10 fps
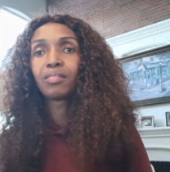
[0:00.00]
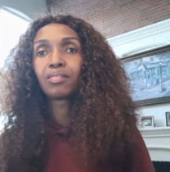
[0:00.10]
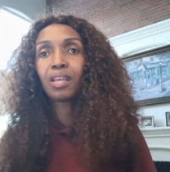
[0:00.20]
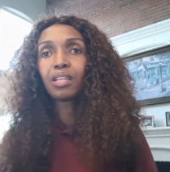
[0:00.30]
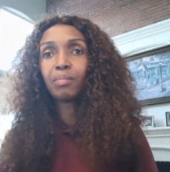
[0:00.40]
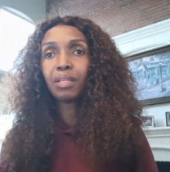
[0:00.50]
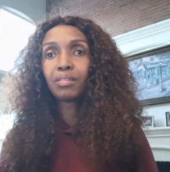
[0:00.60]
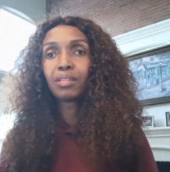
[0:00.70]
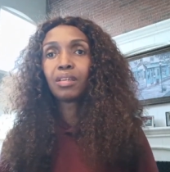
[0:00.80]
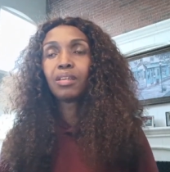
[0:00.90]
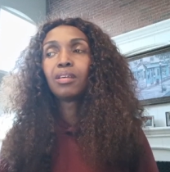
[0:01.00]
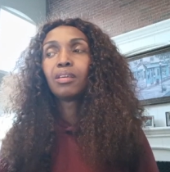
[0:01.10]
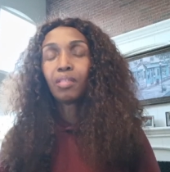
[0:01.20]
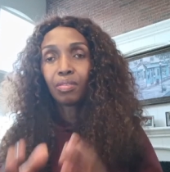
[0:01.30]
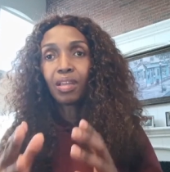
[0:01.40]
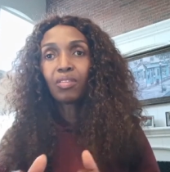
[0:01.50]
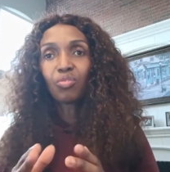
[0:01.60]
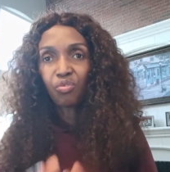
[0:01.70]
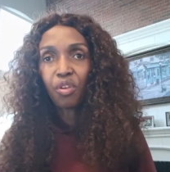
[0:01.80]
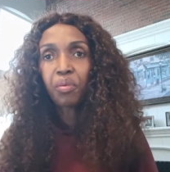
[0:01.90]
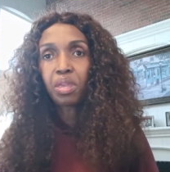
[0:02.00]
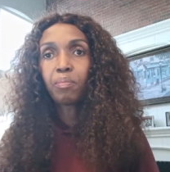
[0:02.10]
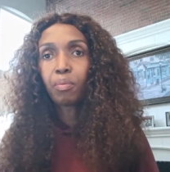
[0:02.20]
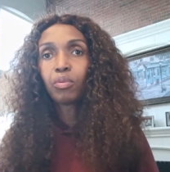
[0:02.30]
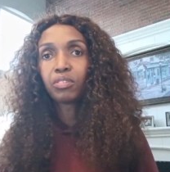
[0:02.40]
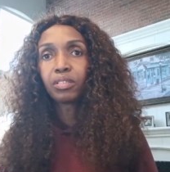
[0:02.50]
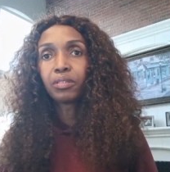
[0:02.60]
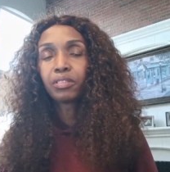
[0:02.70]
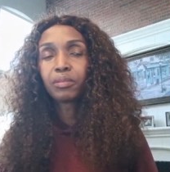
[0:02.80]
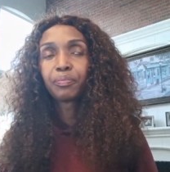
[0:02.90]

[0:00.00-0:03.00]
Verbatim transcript: assignment? That is very important.